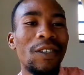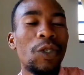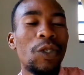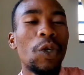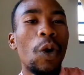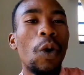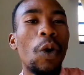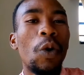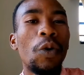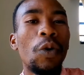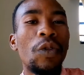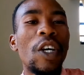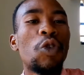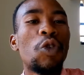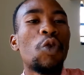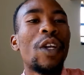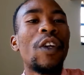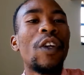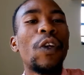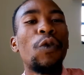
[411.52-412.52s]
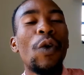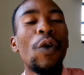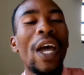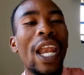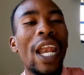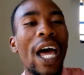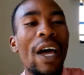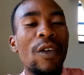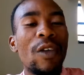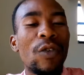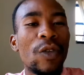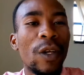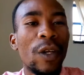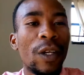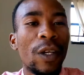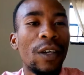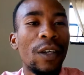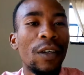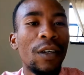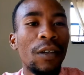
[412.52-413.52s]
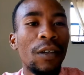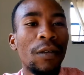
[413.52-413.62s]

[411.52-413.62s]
So that's when he realized that